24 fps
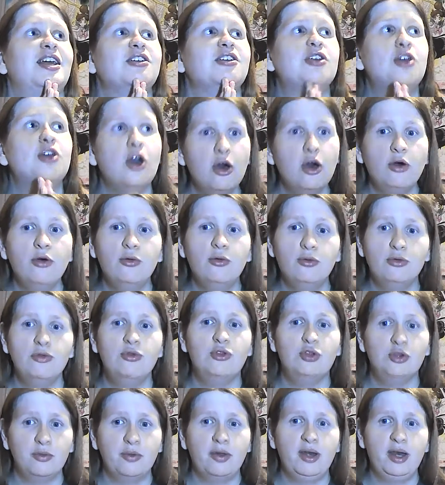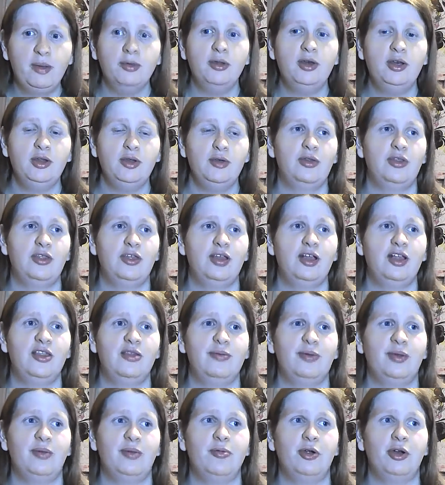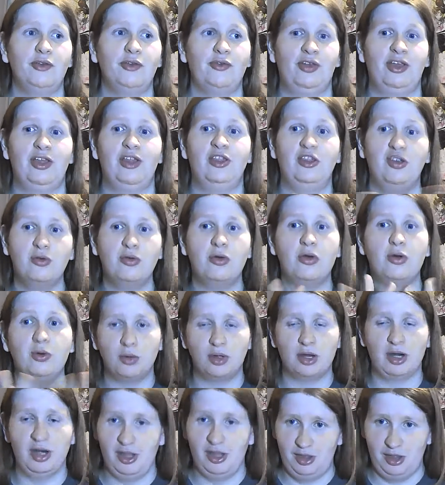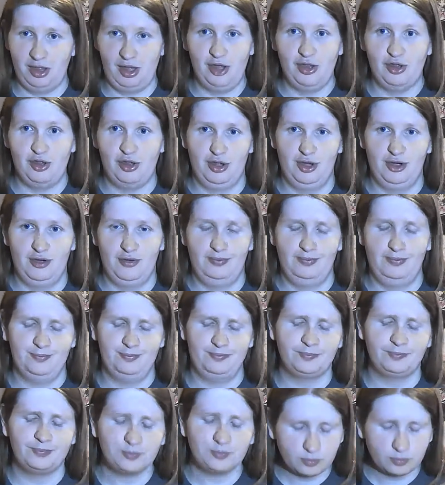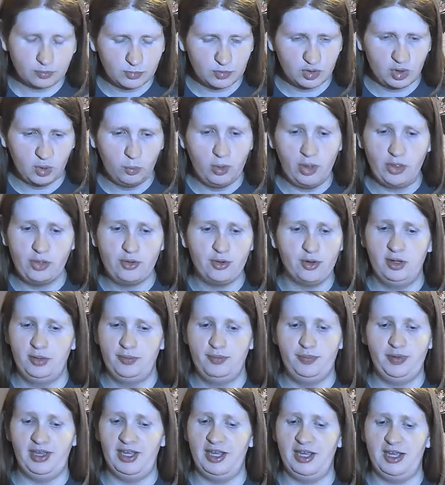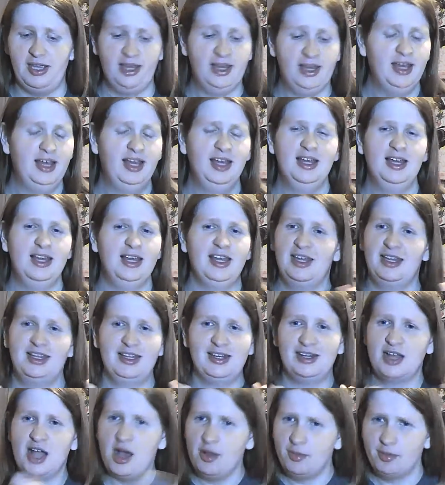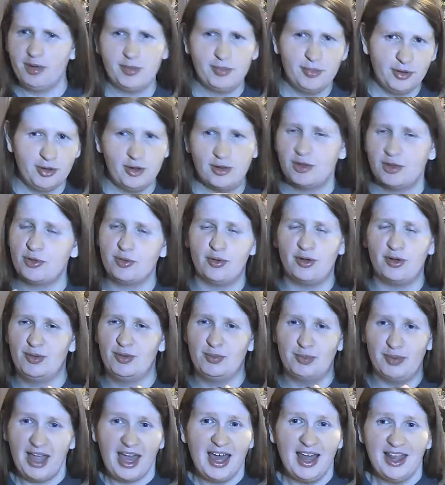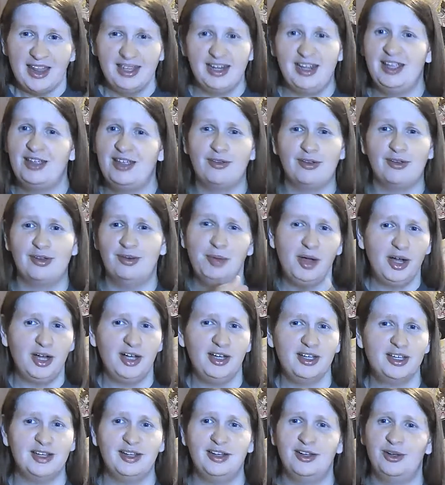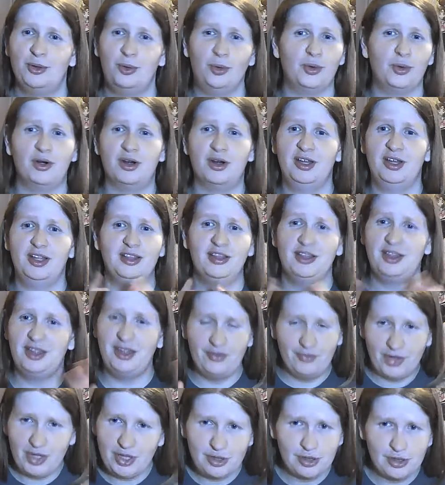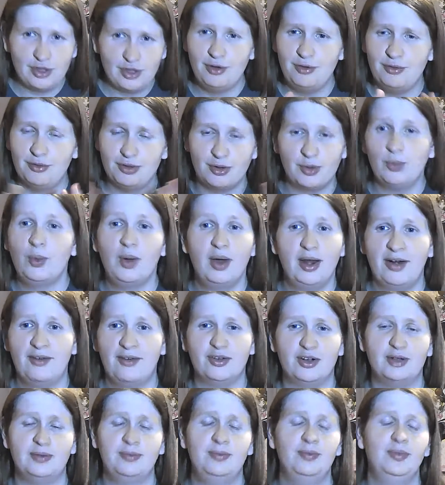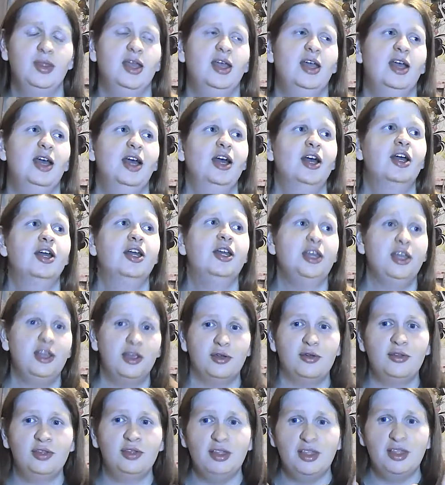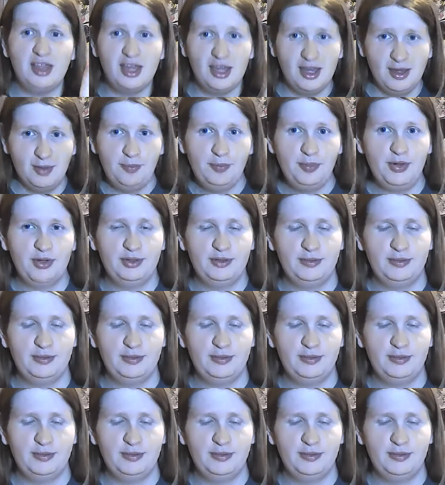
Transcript: code to anyone who decides to be part of a secret organization, whether it be in comic books or in reality or in manga or in TV shows or whatever. Here's a tip.